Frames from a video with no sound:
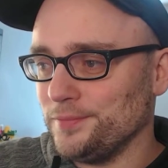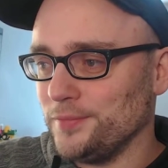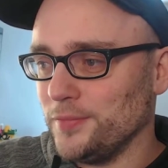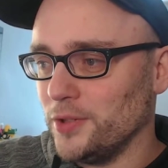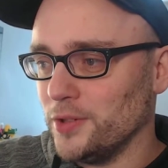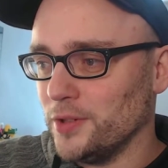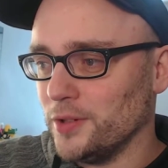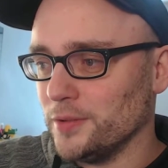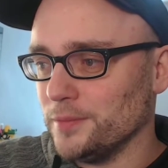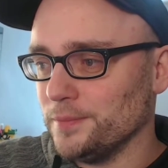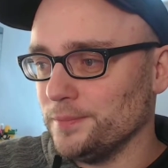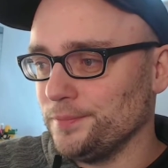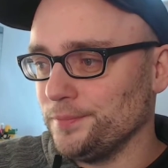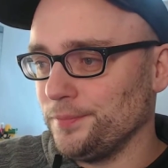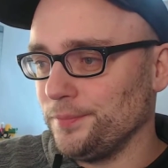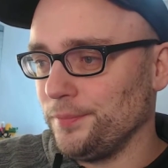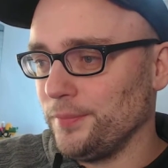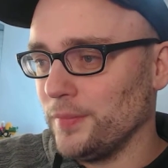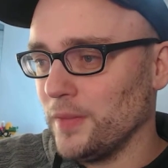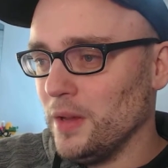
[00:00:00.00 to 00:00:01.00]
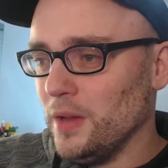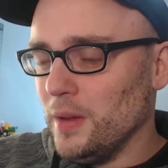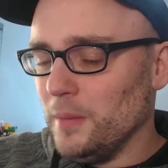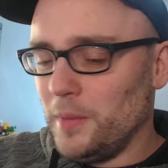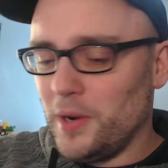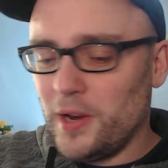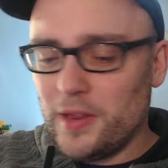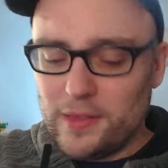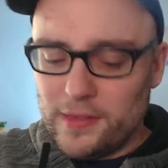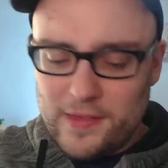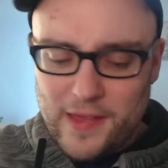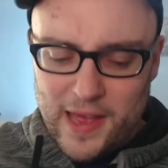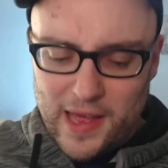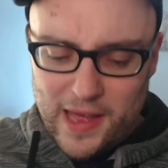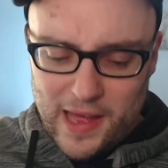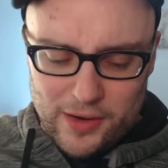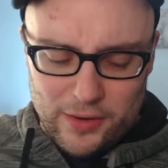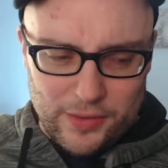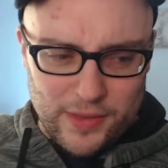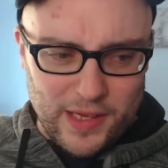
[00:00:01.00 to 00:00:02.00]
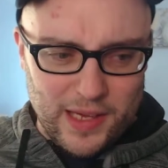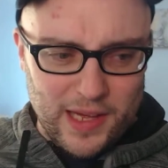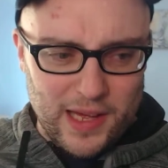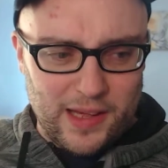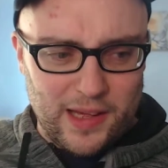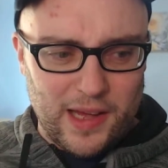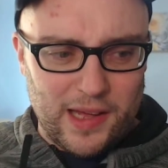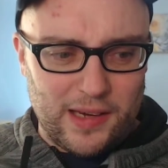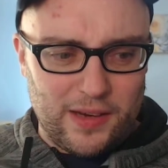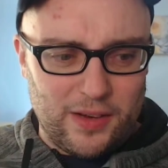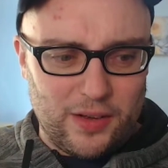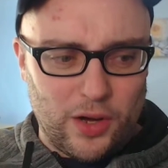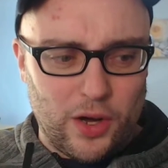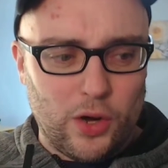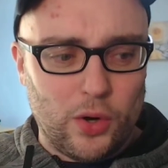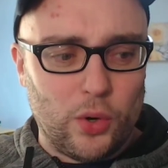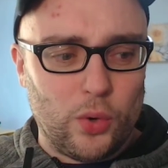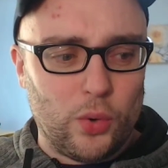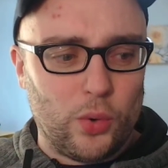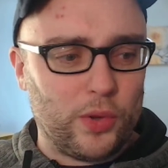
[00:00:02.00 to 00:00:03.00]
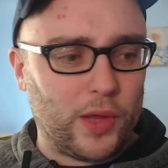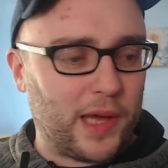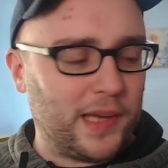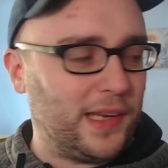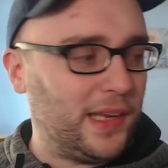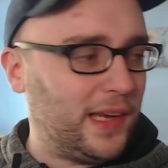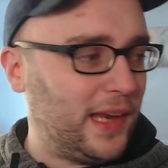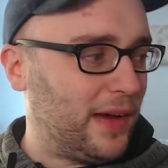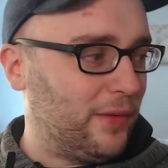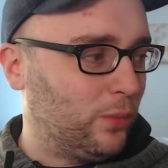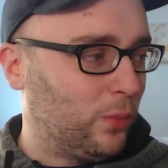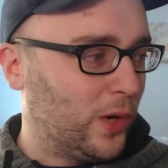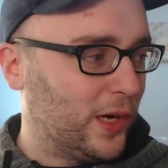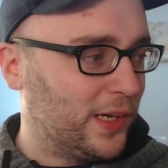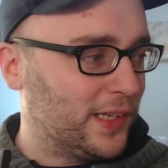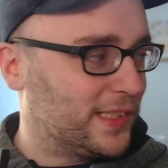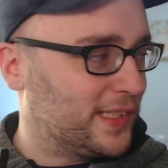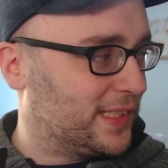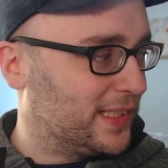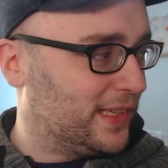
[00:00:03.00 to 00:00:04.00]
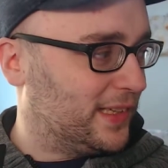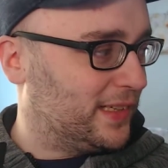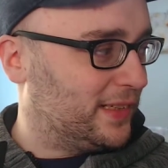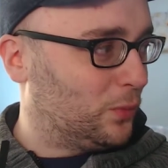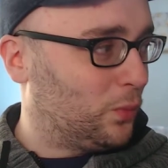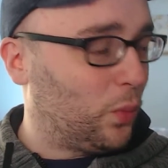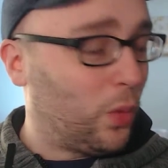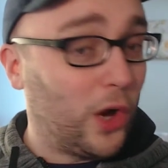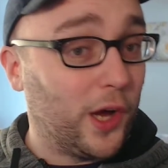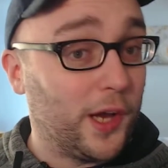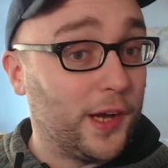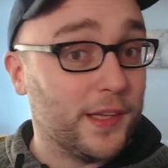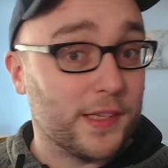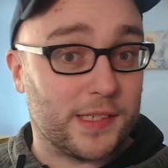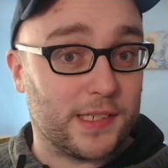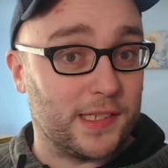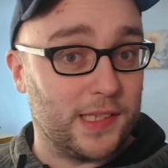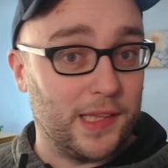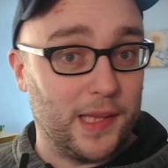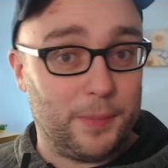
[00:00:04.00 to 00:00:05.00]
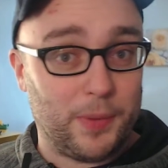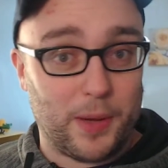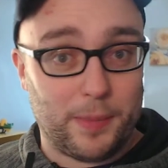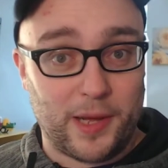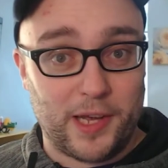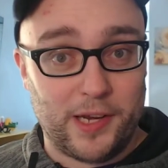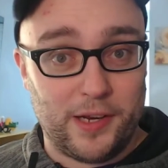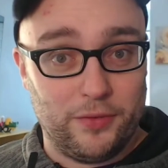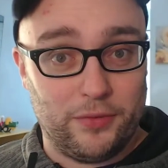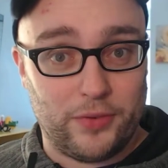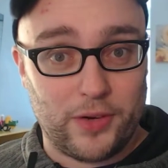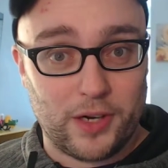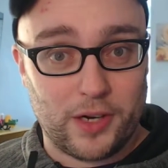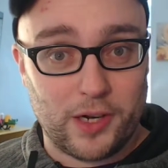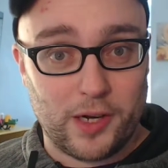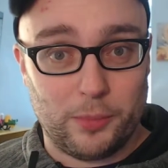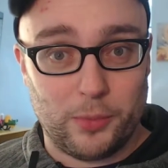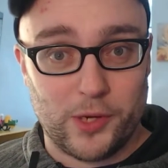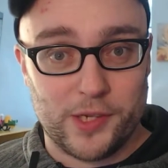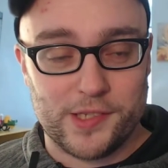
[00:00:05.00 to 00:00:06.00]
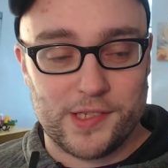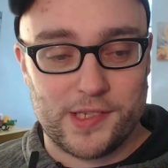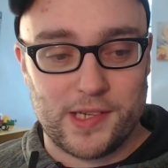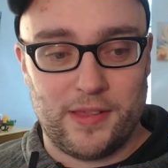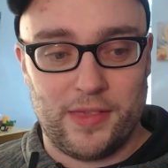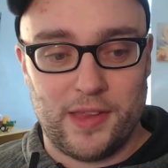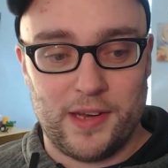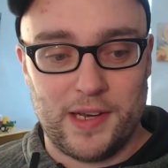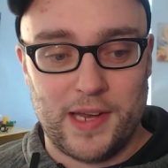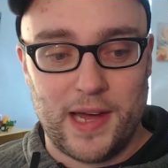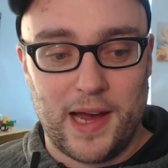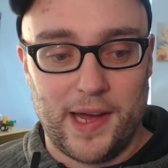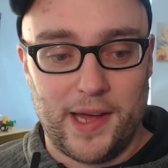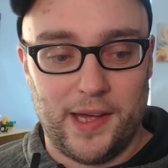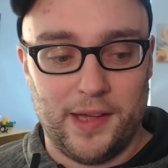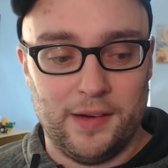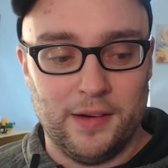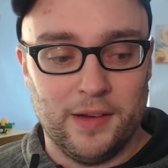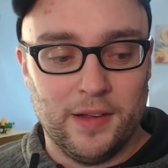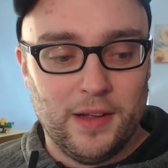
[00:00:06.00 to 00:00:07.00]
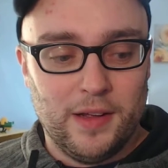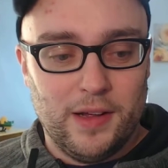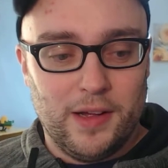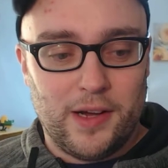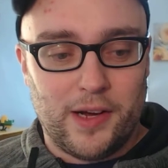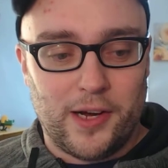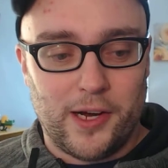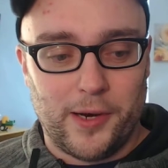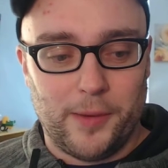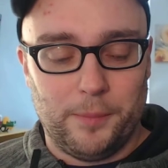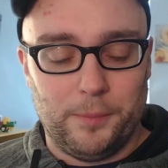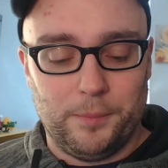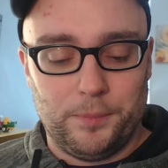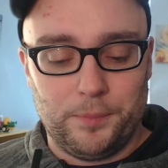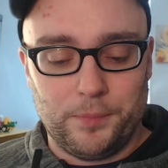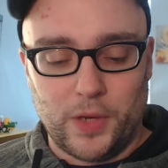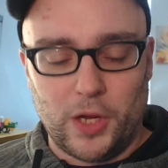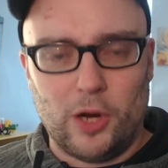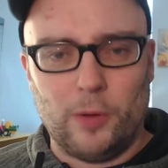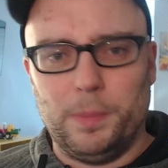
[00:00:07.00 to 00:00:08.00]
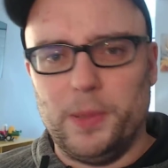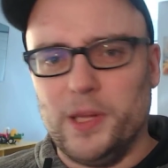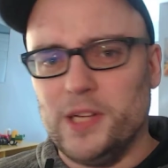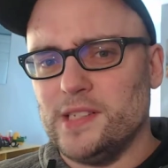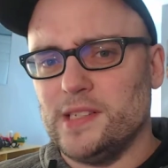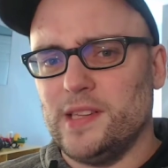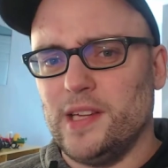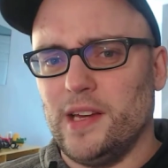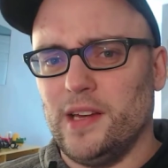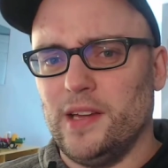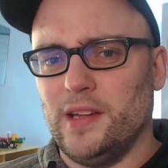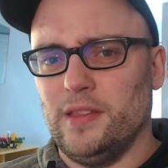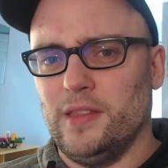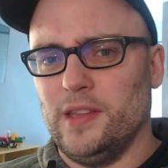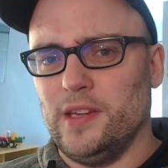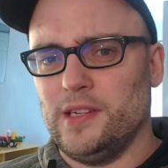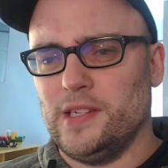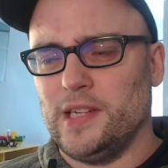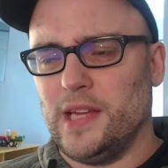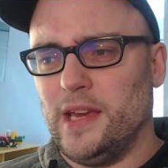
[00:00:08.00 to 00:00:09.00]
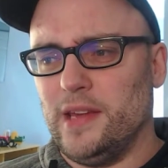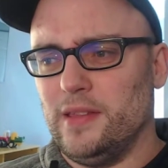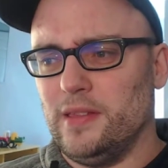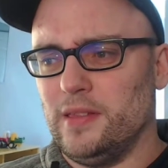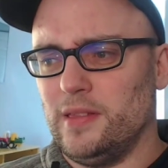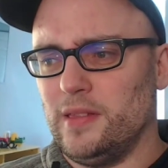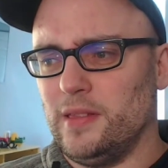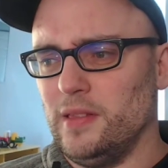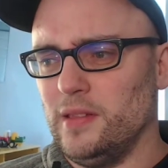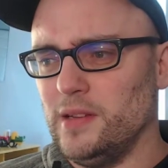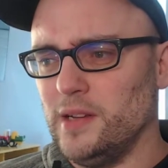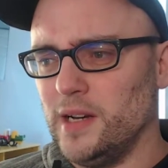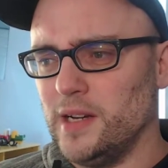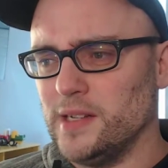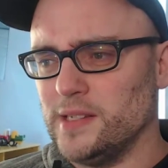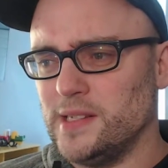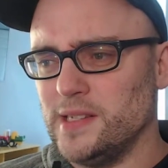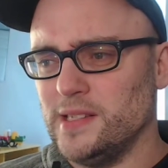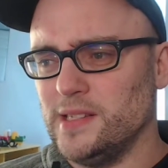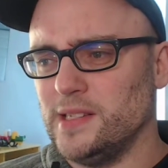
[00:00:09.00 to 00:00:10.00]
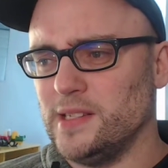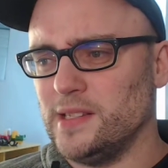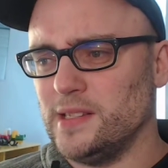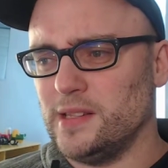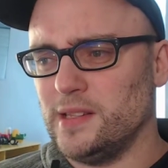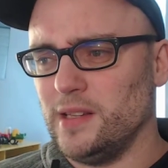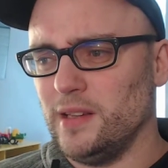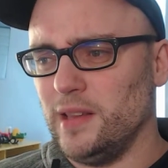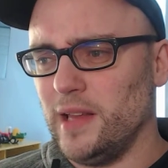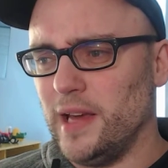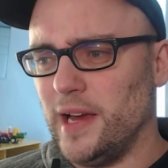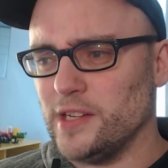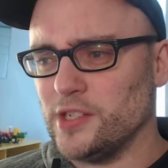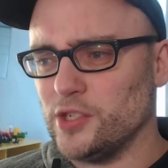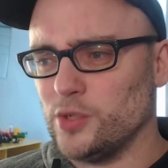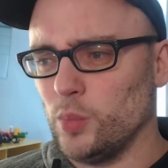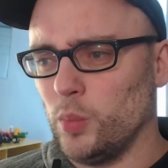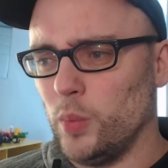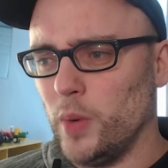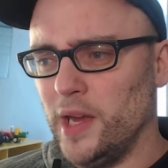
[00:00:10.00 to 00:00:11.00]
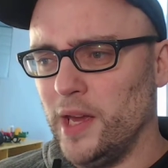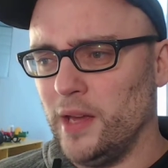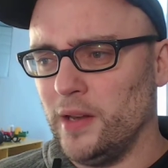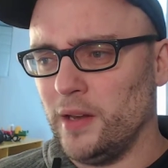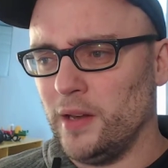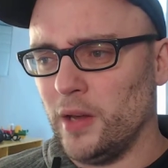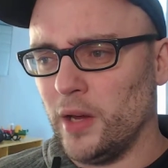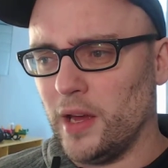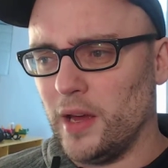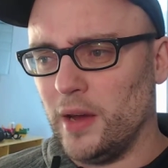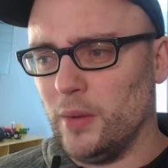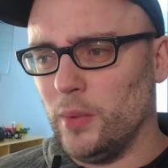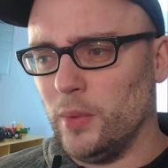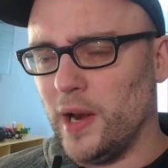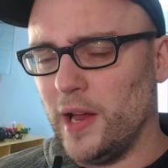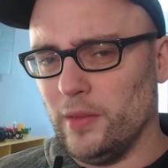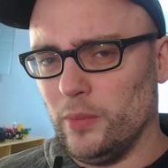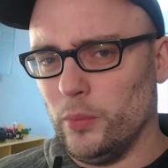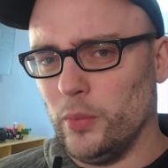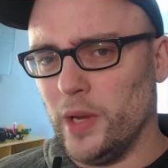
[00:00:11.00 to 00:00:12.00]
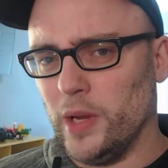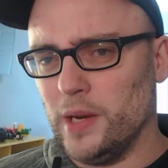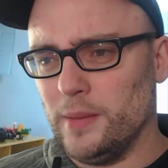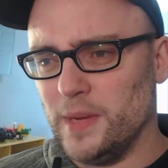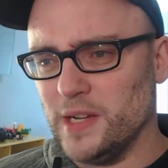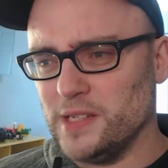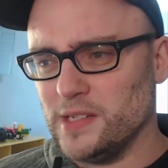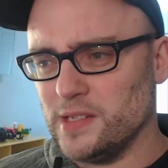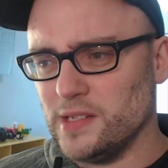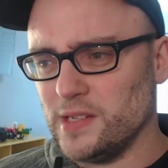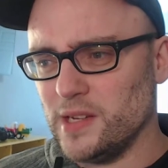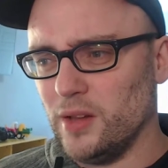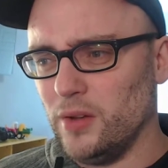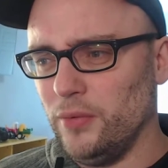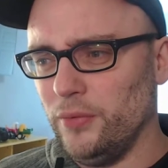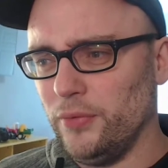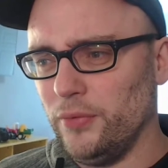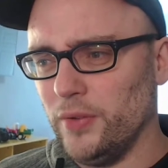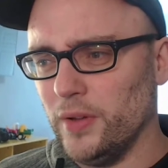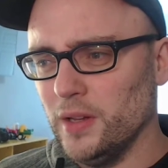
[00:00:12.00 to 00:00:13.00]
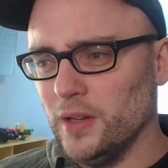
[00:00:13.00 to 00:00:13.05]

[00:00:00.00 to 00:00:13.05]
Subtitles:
know. But other than that, I don't think I did have one slip up. I did fuck up once on the diet. Plus the day since the last weigh-in, like when I weighed myself.